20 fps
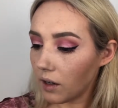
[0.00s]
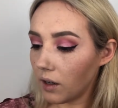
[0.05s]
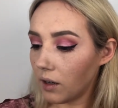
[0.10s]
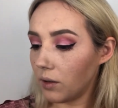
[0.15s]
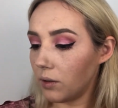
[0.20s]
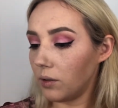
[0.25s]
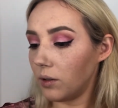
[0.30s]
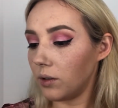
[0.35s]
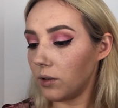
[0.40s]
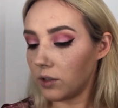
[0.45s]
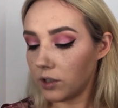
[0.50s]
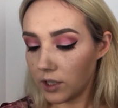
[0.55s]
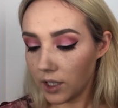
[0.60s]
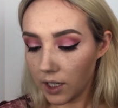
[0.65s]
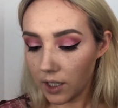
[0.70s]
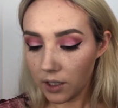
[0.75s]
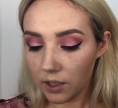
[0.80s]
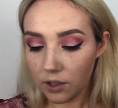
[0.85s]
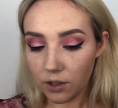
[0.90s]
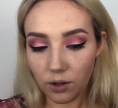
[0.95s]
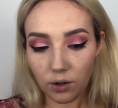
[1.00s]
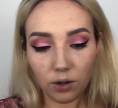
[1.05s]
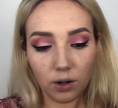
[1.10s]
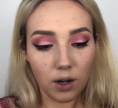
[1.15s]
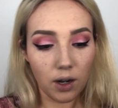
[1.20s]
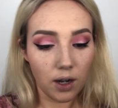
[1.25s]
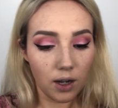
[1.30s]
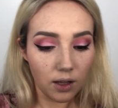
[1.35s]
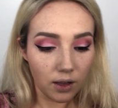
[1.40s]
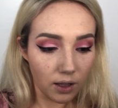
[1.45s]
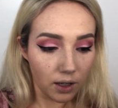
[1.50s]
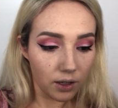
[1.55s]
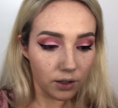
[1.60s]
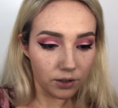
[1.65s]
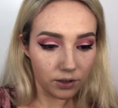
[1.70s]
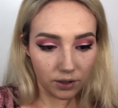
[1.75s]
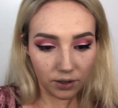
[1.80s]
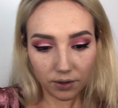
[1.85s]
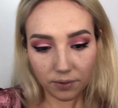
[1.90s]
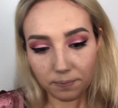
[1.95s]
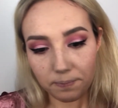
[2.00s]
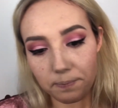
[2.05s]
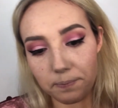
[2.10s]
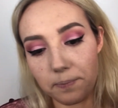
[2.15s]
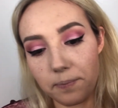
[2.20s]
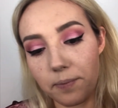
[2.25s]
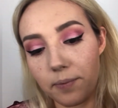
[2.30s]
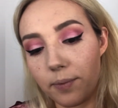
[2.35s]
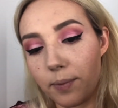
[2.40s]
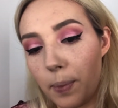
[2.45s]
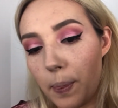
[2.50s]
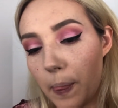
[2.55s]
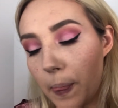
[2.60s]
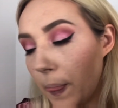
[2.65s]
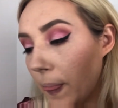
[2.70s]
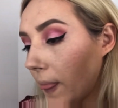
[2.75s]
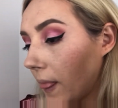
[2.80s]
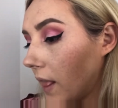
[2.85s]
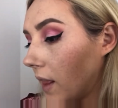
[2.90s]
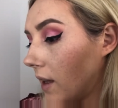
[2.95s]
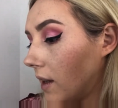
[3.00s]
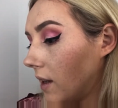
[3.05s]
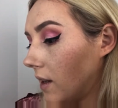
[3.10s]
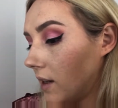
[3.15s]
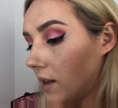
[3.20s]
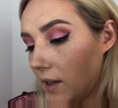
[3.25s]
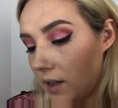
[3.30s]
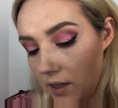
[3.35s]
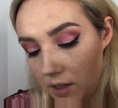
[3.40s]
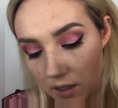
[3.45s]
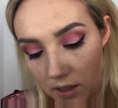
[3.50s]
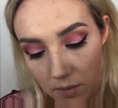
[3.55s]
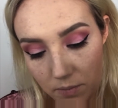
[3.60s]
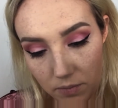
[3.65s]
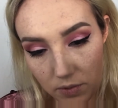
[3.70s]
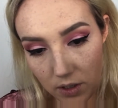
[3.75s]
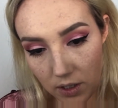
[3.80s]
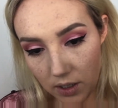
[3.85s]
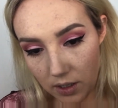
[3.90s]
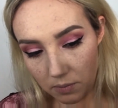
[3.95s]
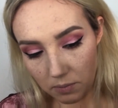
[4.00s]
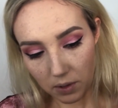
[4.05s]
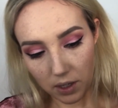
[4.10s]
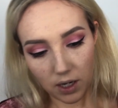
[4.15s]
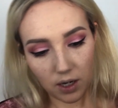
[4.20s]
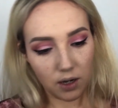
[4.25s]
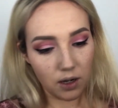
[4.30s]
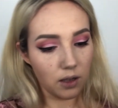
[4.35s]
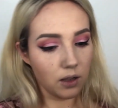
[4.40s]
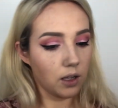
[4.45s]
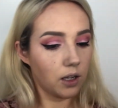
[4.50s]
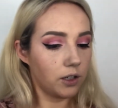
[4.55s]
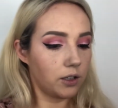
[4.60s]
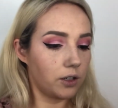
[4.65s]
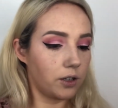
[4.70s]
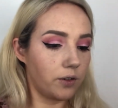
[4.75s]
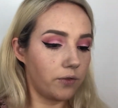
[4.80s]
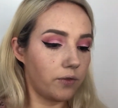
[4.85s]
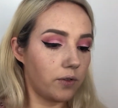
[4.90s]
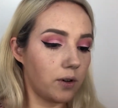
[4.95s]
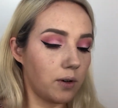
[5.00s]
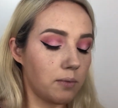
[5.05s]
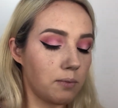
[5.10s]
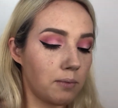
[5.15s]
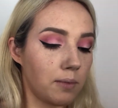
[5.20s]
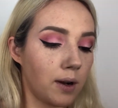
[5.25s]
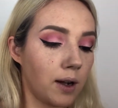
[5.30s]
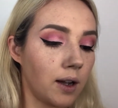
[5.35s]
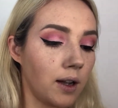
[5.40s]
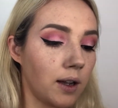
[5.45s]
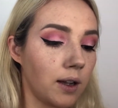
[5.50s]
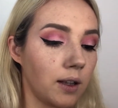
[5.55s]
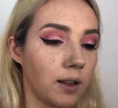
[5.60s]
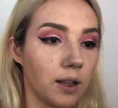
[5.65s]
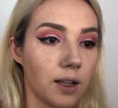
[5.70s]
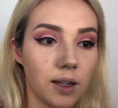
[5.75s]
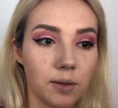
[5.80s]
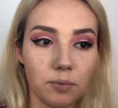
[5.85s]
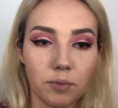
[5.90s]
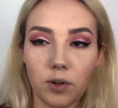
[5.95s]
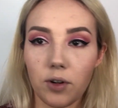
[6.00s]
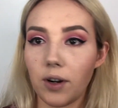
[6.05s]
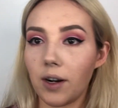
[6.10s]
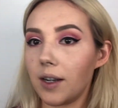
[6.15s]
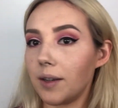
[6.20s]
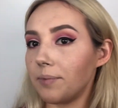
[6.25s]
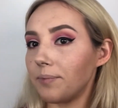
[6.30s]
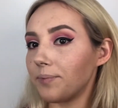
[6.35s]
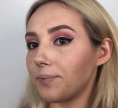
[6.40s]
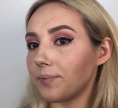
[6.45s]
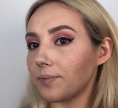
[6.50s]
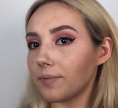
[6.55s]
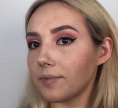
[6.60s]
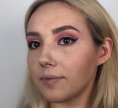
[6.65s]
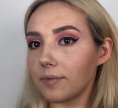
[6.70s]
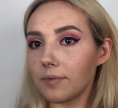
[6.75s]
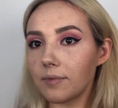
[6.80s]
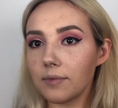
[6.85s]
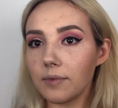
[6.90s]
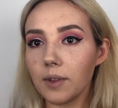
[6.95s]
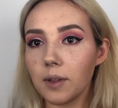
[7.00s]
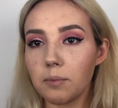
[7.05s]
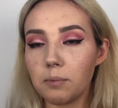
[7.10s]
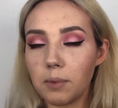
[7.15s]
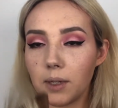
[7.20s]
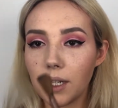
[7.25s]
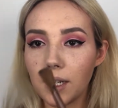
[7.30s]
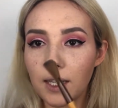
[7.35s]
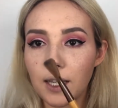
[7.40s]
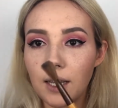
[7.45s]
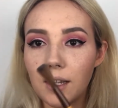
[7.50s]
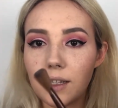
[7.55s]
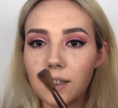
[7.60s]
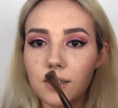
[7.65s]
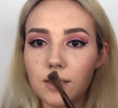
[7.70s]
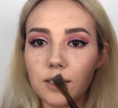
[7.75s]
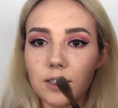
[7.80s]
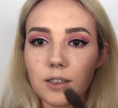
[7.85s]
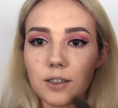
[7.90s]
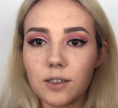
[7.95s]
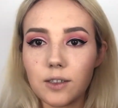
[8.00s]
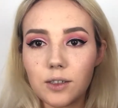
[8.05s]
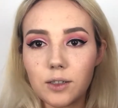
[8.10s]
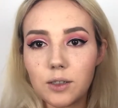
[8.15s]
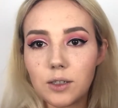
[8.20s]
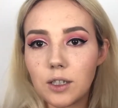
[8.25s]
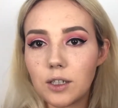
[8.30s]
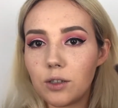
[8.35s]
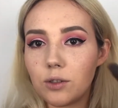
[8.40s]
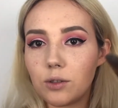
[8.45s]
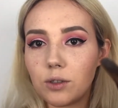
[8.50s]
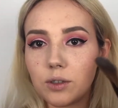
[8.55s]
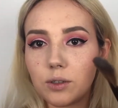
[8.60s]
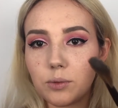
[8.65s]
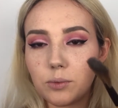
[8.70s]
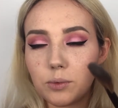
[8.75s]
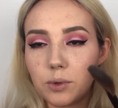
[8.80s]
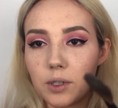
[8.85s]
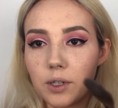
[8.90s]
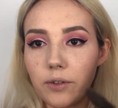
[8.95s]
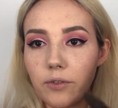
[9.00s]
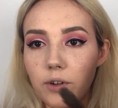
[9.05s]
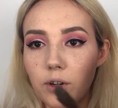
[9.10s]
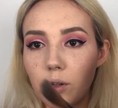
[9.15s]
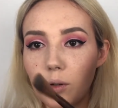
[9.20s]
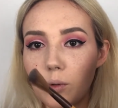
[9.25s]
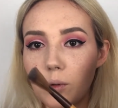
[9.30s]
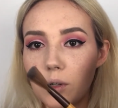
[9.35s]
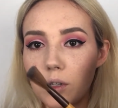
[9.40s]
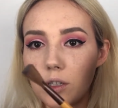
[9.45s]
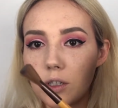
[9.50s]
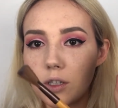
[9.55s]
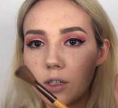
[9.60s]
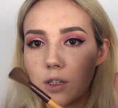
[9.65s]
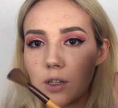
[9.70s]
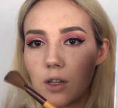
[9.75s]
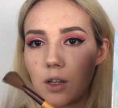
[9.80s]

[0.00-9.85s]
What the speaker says: Now you take your highlighter, and I'm taking my highlighter from my Lime Crime, but again, you can use whatever you want.